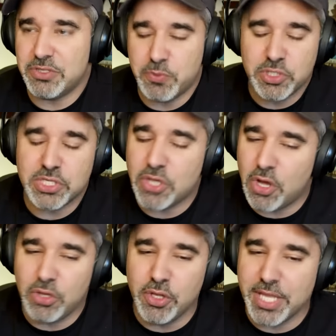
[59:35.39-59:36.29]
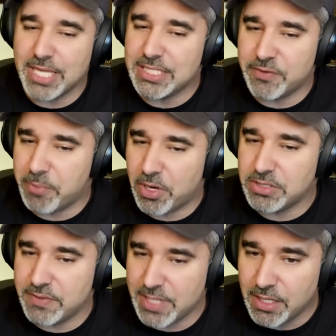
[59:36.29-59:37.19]
we're just all looking at different
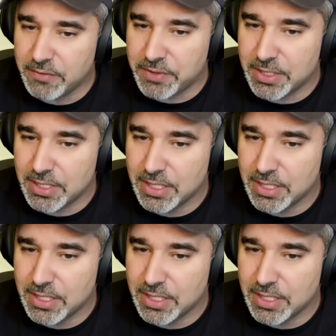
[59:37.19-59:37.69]
parts of the elephant